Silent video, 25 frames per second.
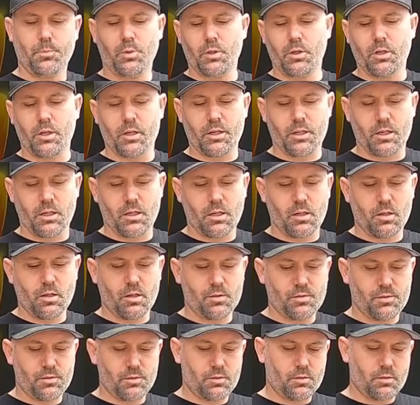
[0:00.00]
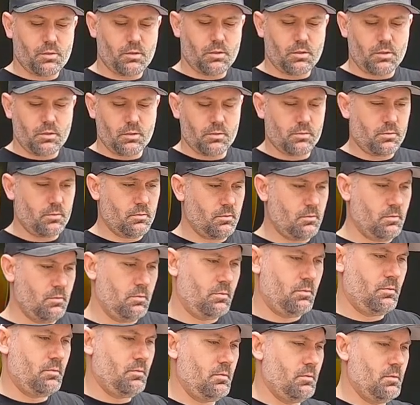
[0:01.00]
put on the nozzle,
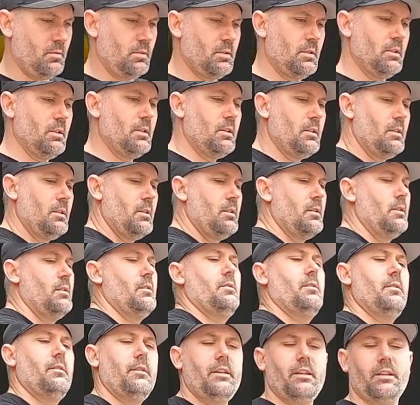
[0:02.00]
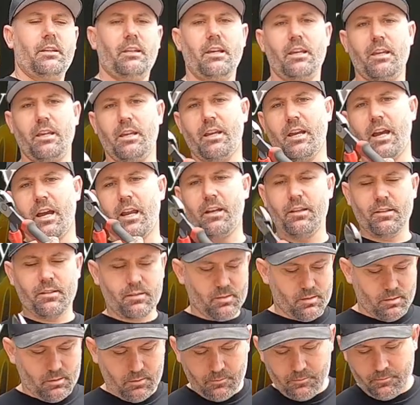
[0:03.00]
and then get your
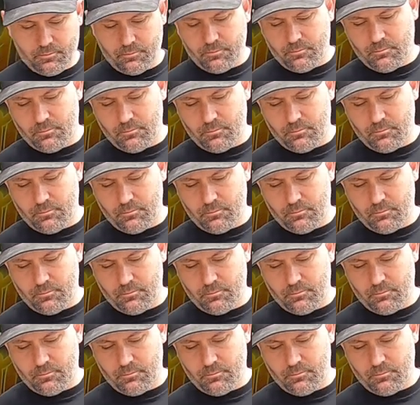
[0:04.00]
cutters.